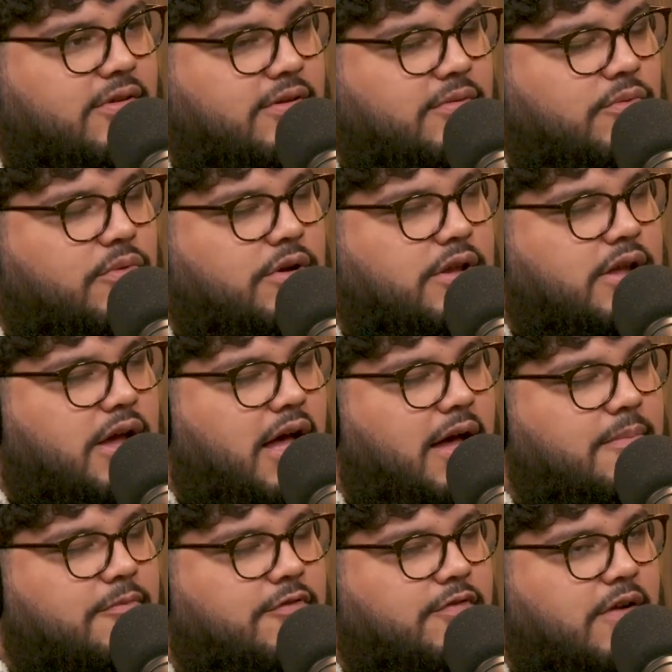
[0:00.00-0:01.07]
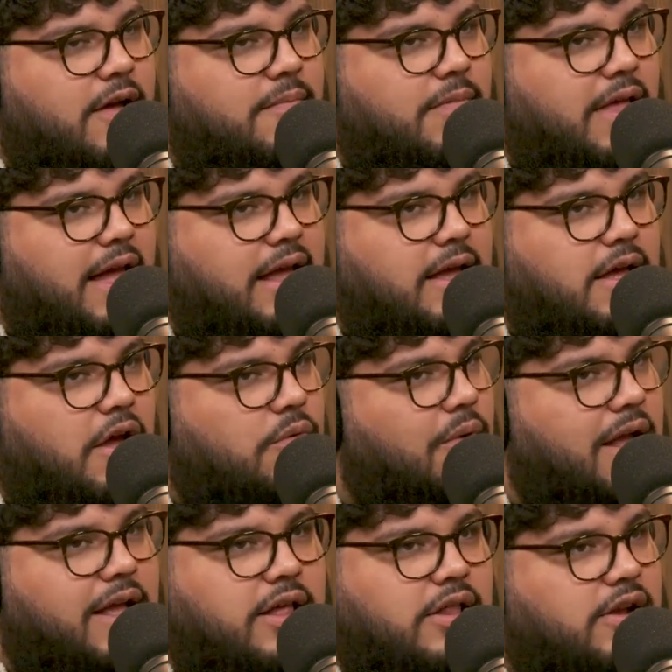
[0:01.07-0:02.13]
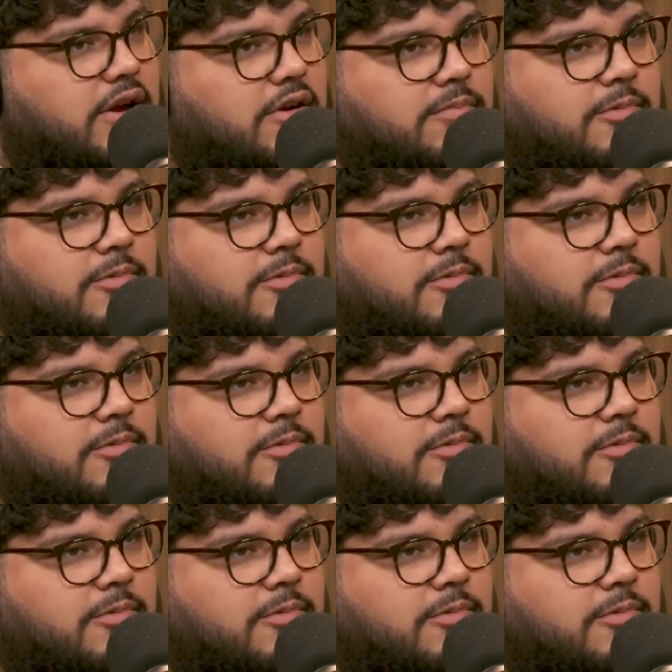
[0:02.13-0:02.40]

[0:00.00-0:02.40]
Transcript: would come from like a regular